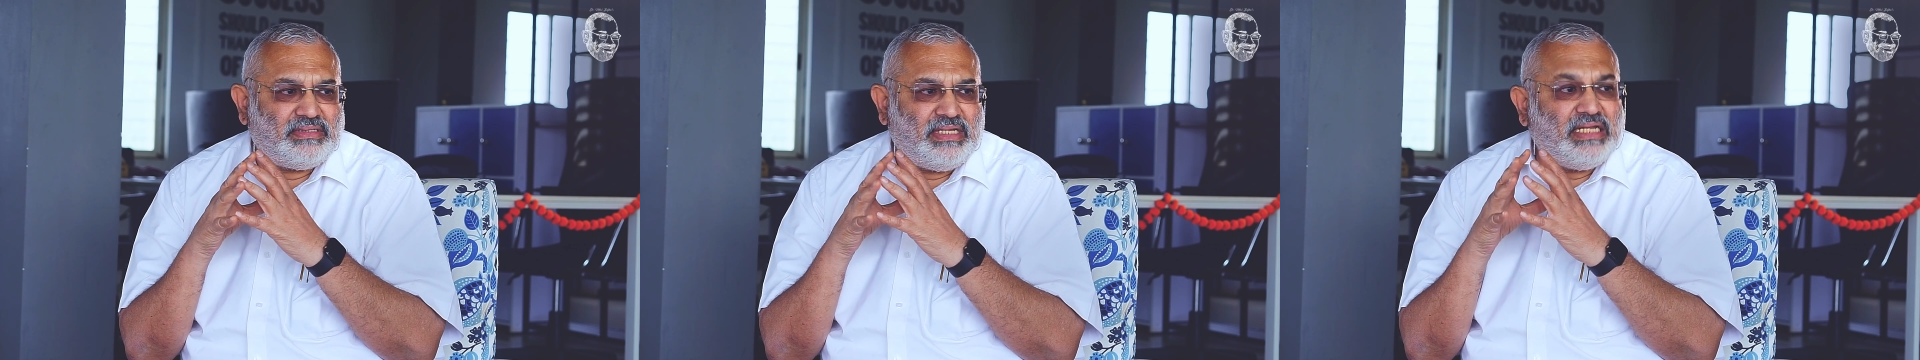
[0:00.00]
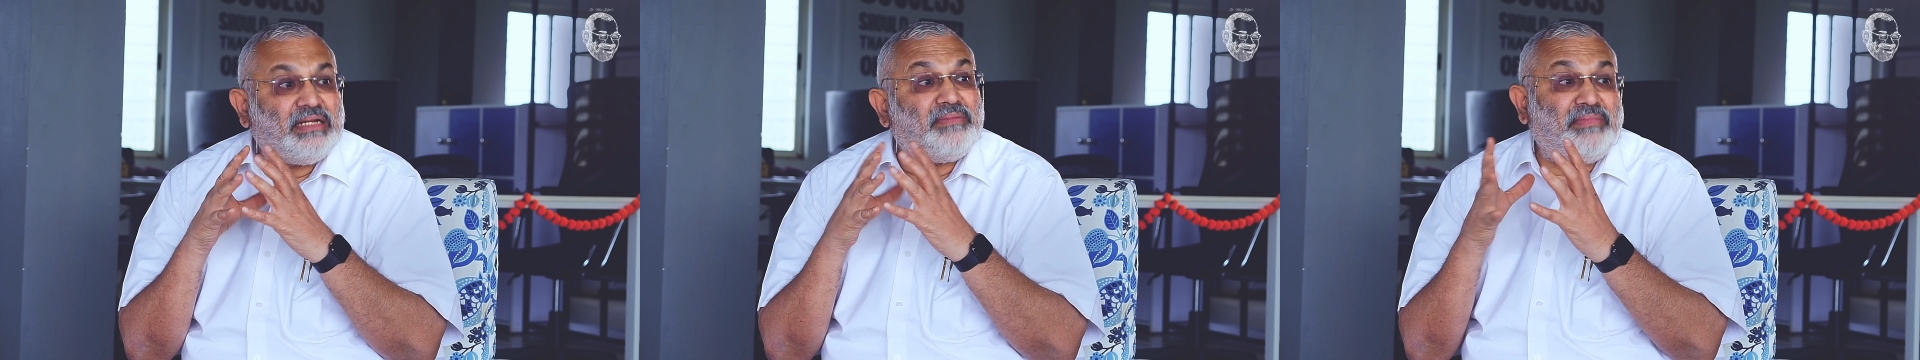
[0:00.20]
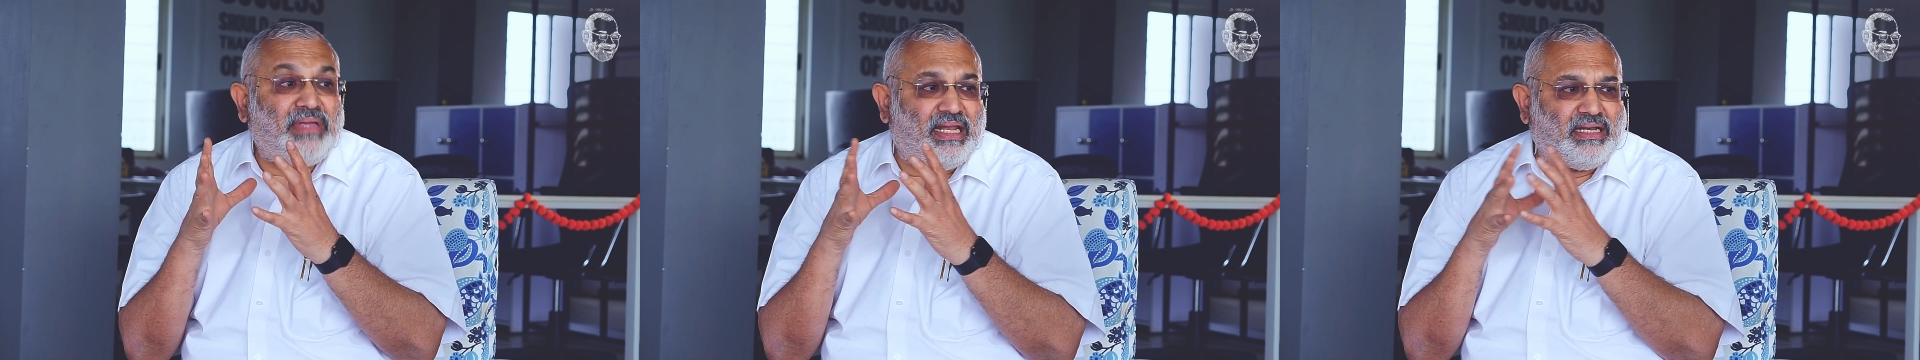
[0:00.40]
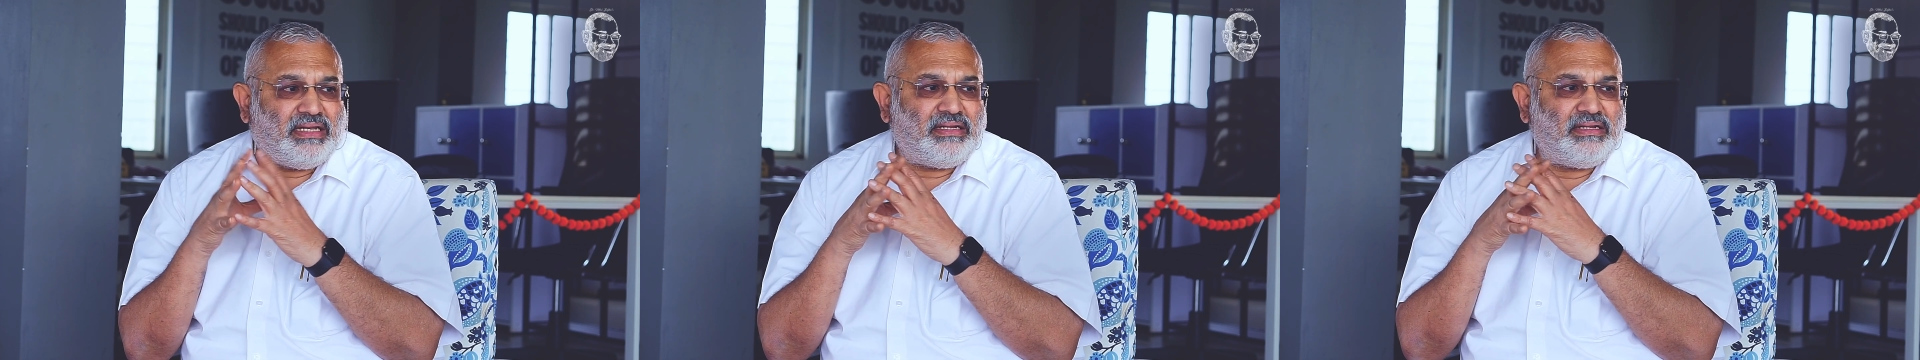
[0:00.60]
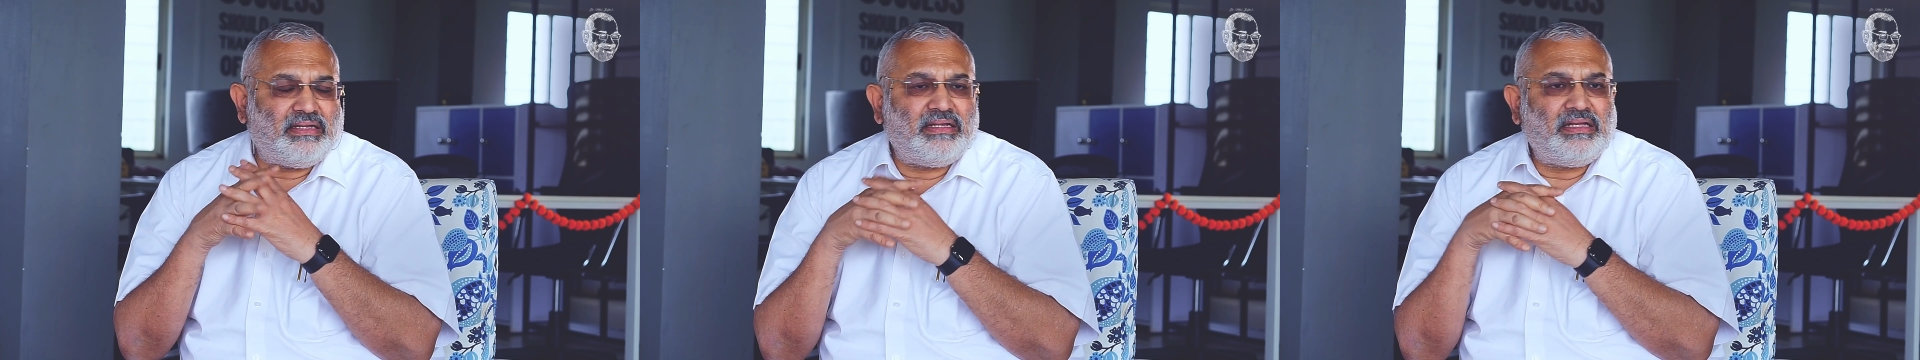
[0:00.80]
in a
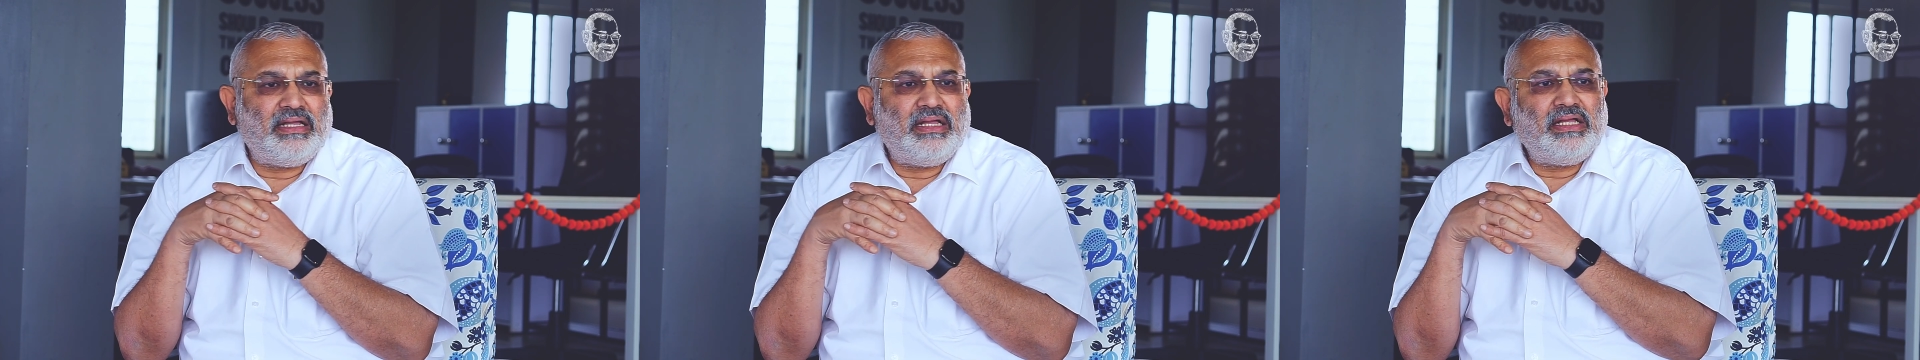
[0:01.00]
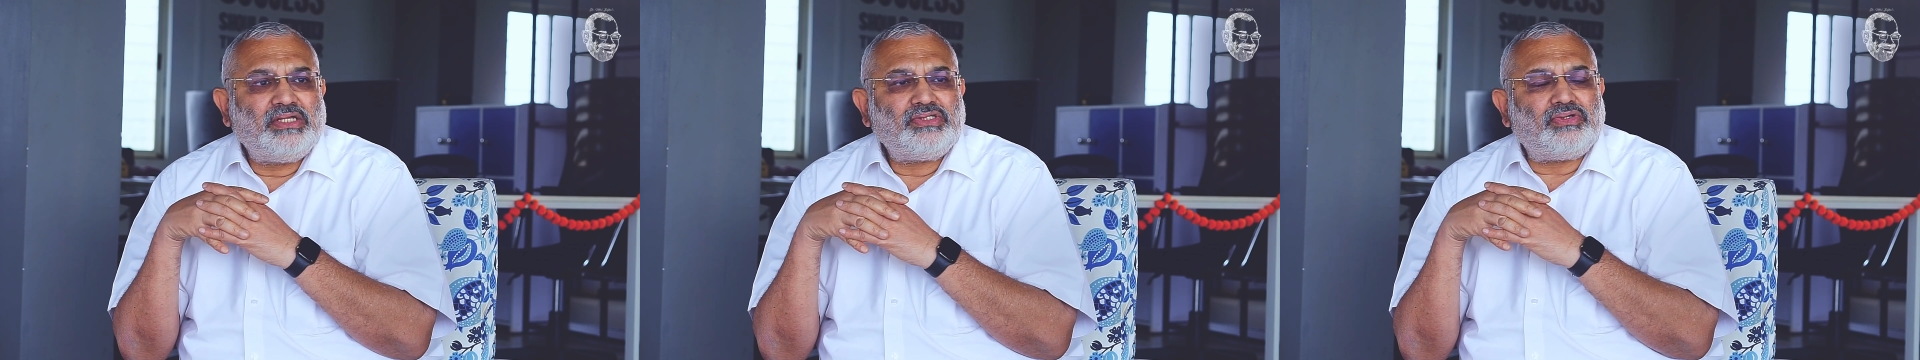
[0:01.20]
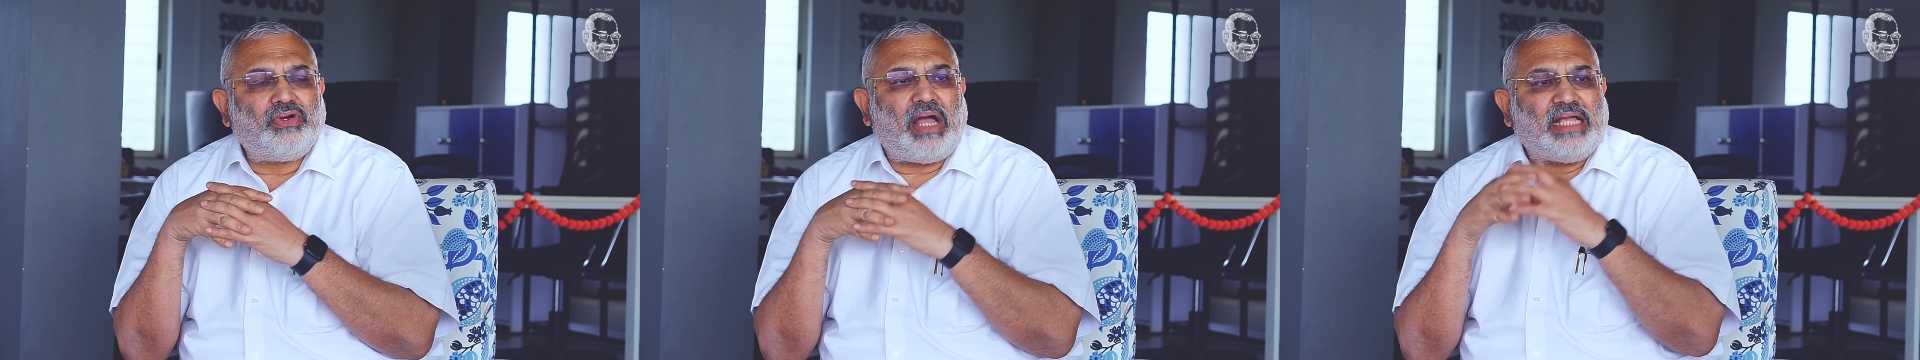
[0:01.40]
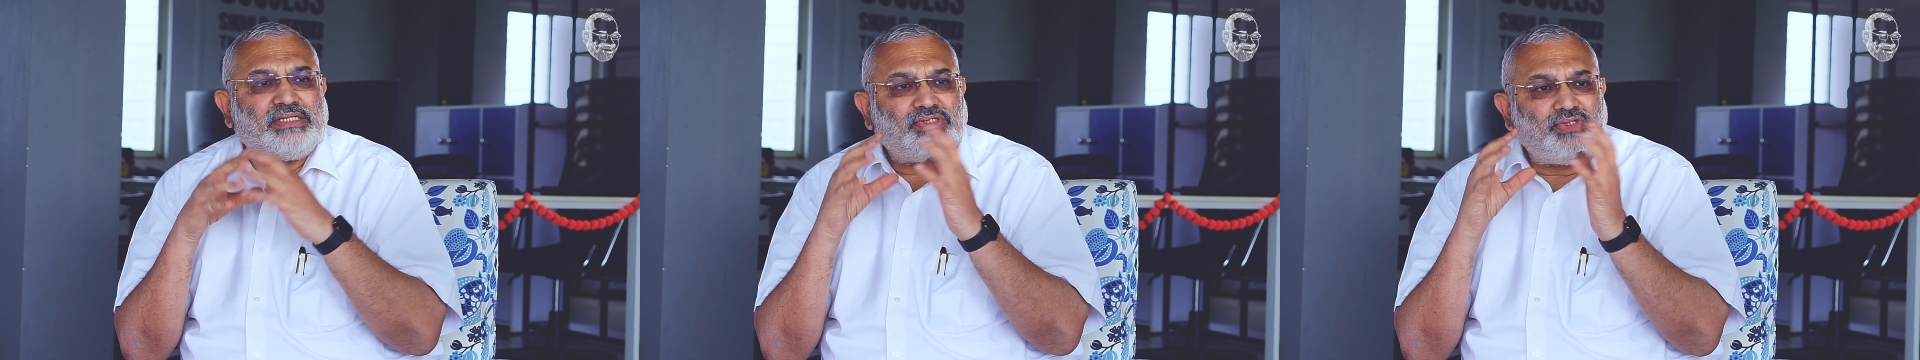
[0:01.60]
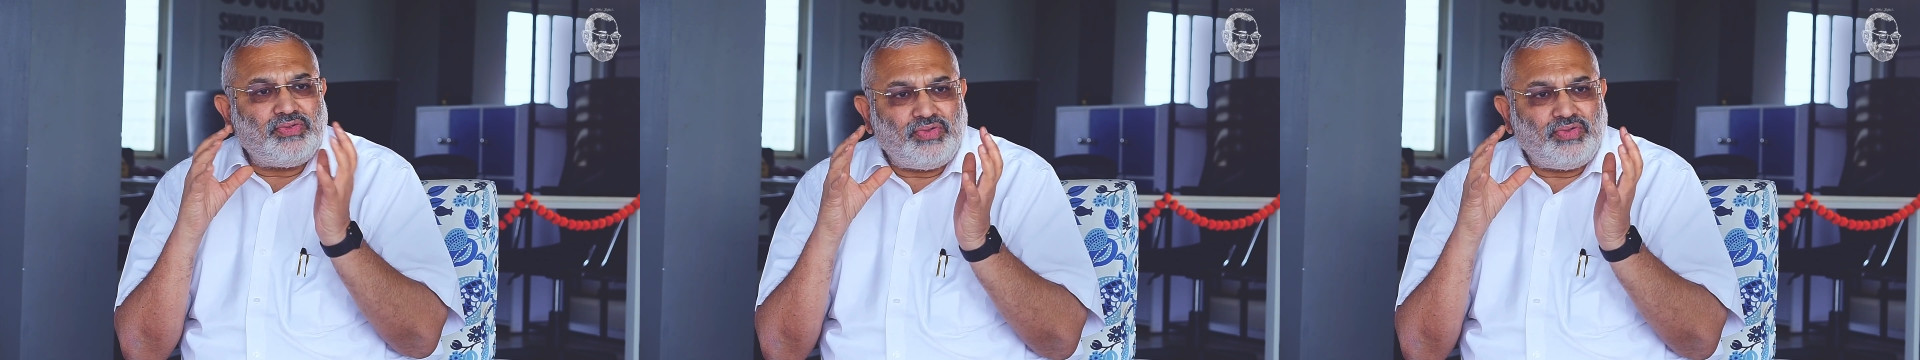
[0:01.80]
male. So as you